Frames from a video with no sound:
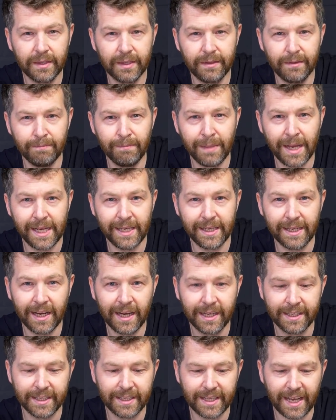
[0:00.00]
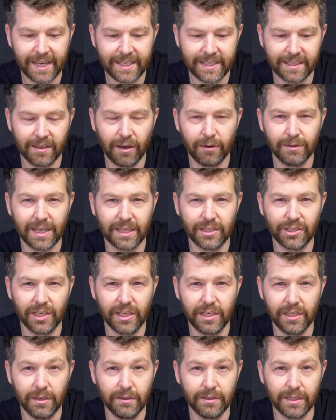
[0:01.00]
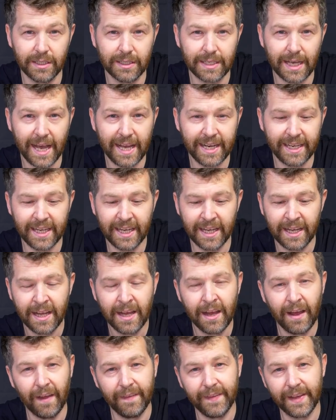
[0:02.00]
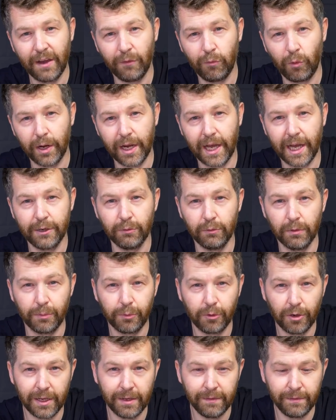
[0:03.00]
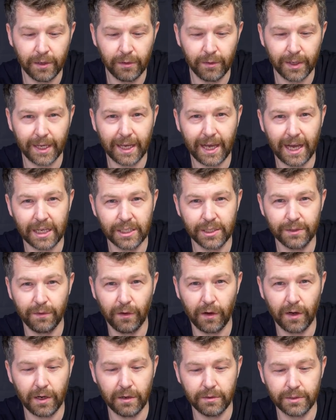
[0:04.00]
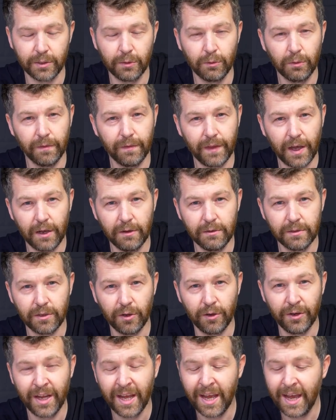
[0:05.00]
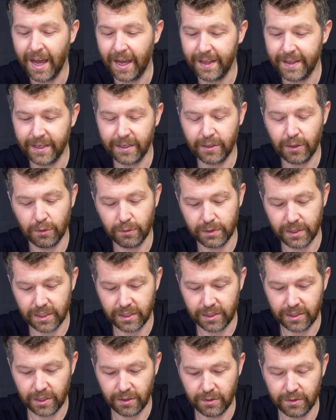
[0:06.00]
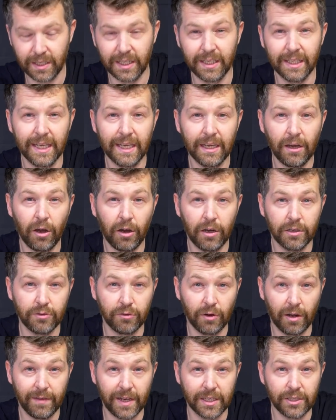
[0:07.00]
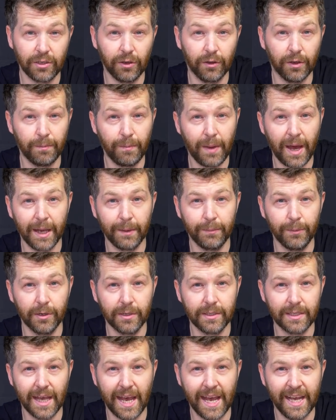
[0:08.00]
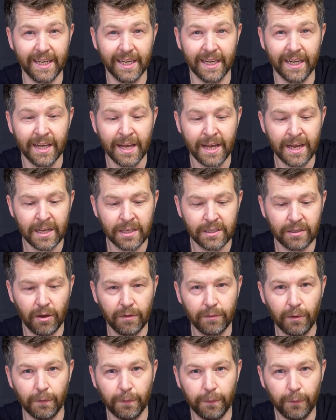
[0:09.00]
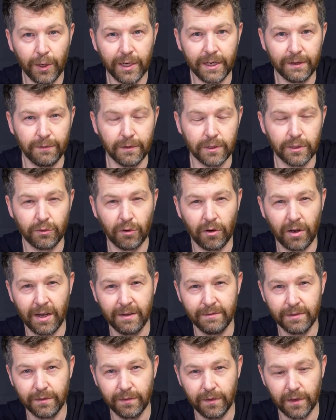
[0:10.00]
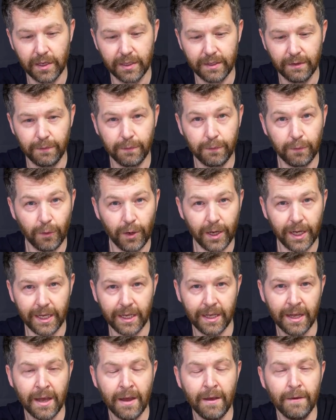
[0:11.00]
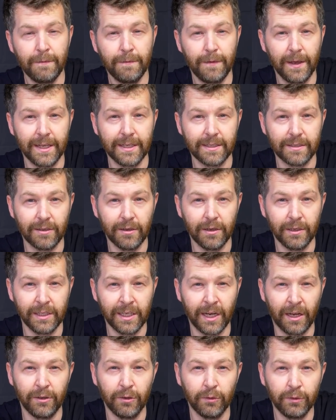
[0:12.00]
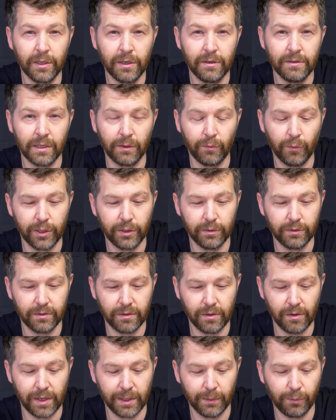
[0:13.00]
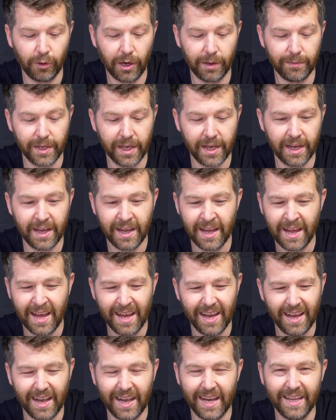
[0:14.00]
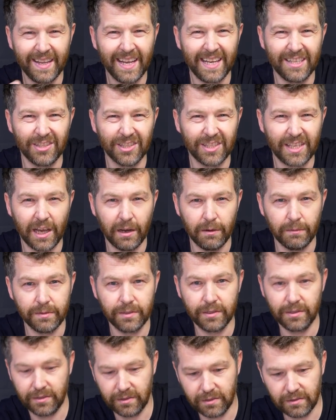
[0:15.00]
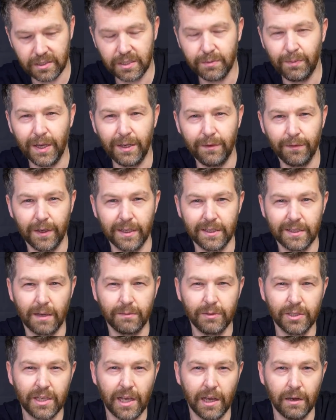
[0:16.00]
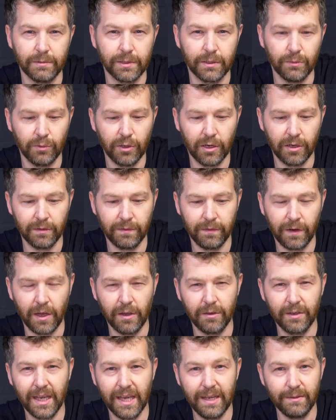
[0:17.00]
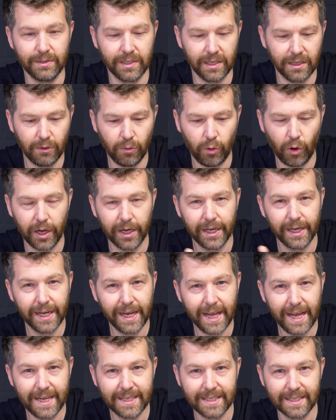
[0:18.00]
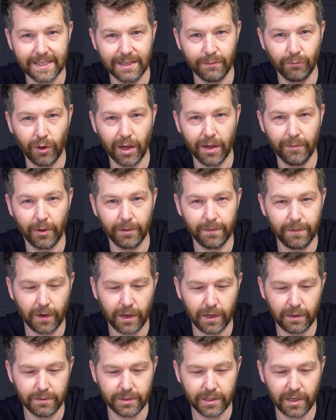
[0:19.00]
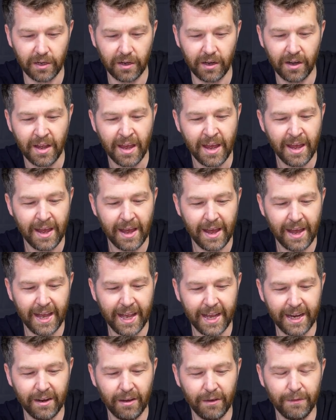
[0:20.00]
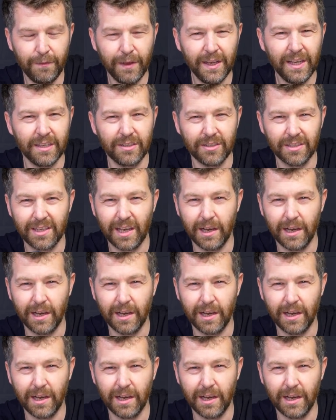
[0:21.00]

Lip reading: media, the data that I was actually using to edit, and the other one had all the preview and cache files and all of those on, and then of course it's using the hard drive actually on the MacBook to edit. So I've got 3 different drives for the 3 things that you're using when you're doing Premiere, and that just helps speed things up, just helps the workflow, keeps it quite neat as in where my files are, and I think it just